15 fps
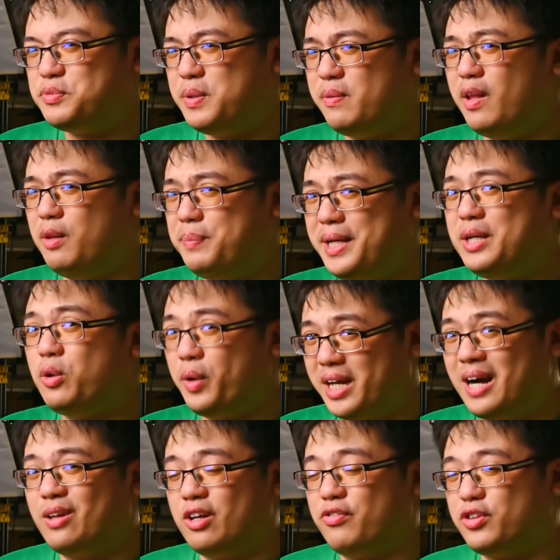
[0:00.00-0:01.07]
we will be going
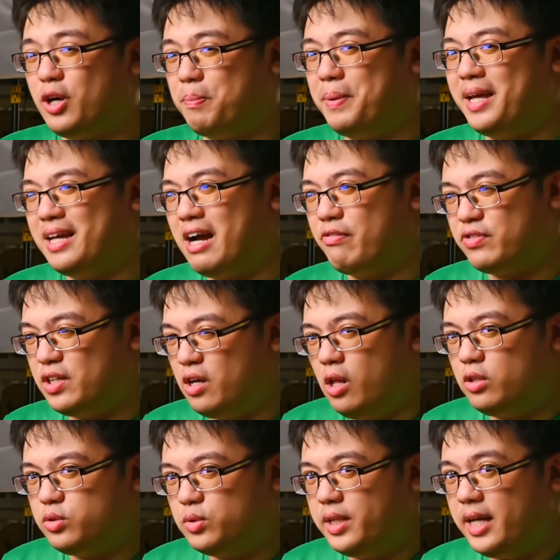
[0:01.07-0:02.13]
out of topic. After
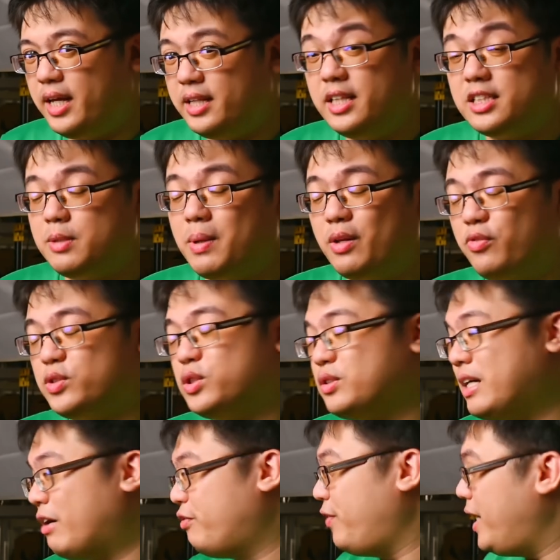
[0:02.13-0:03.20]
all, today it is about
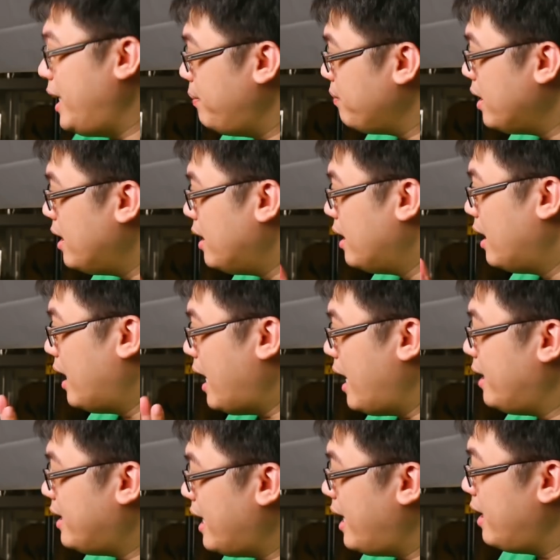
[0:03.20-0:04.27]
photography.
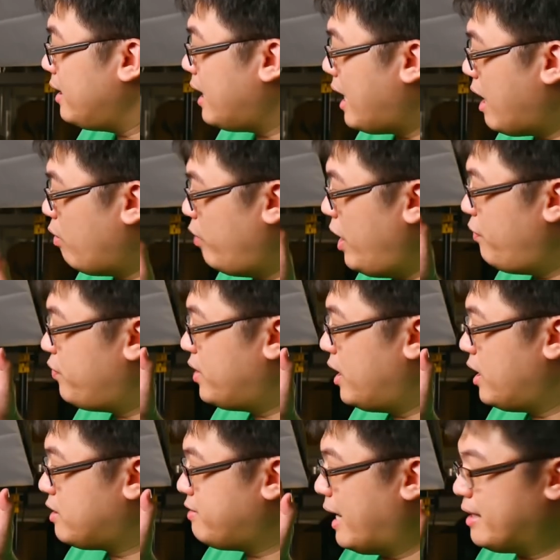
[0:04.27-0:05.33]
And then with
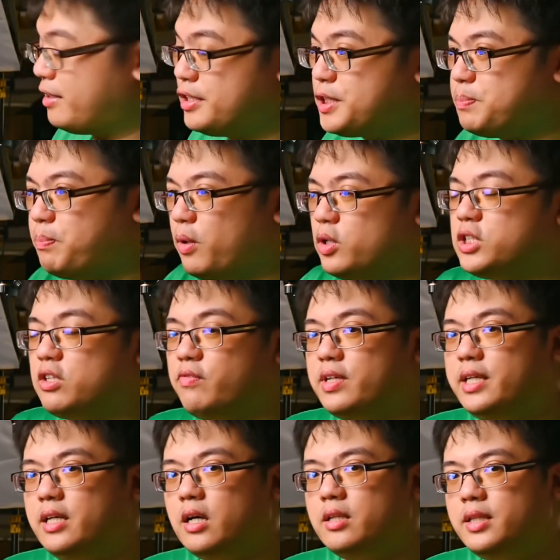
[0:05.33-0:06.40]
the character's pose over
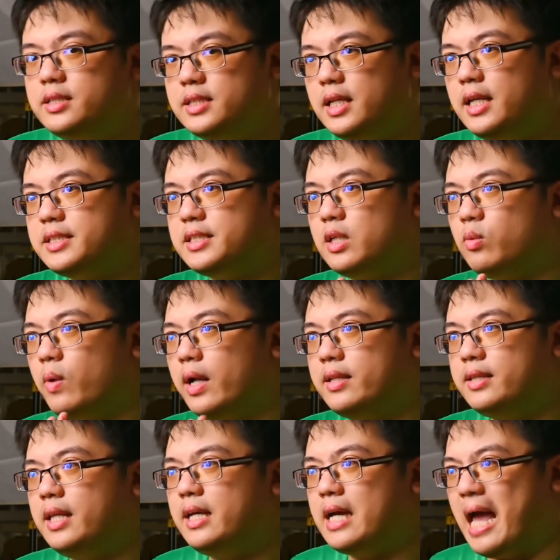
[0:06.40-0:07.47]
here, this is the one
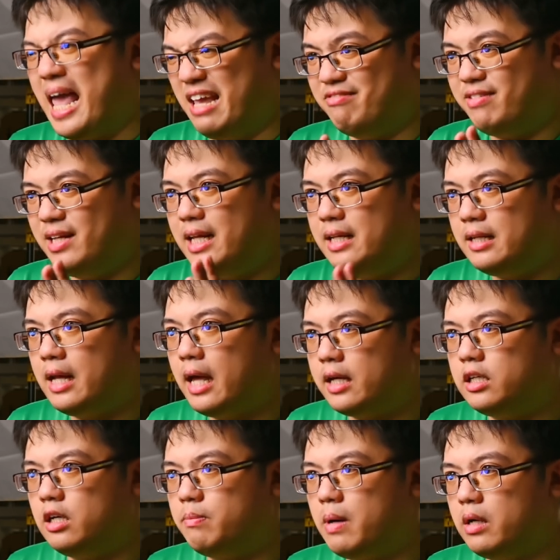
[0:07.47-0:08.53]
thing I really
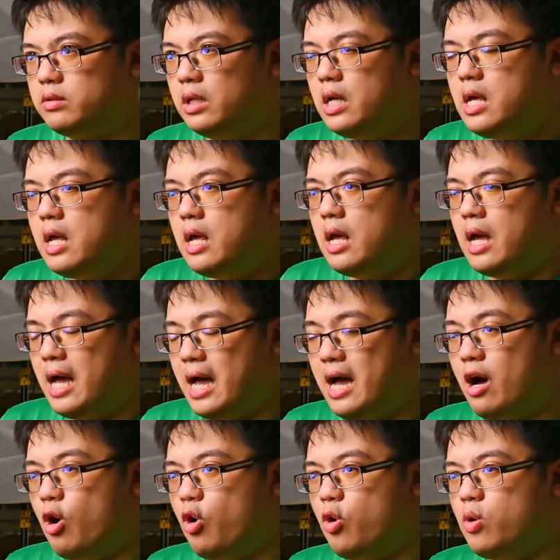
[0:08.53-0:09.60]
like about
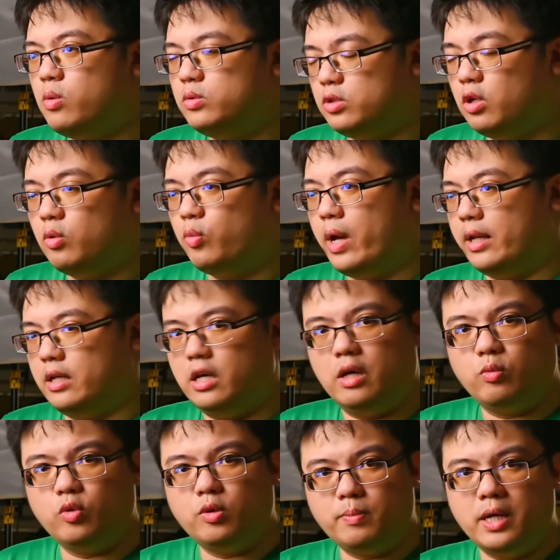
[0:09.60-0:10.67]
how, when
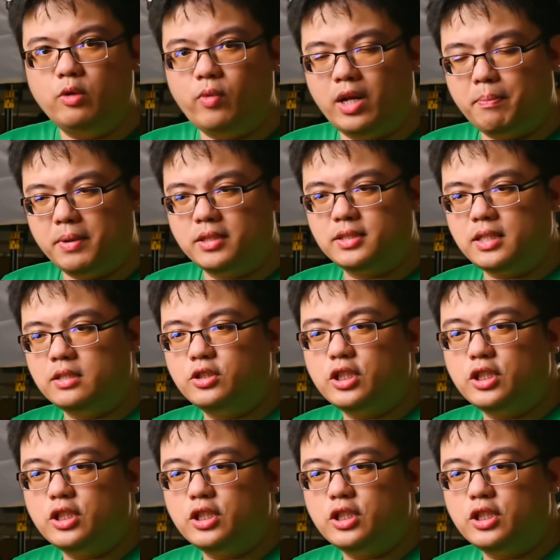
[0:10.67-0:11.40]
a person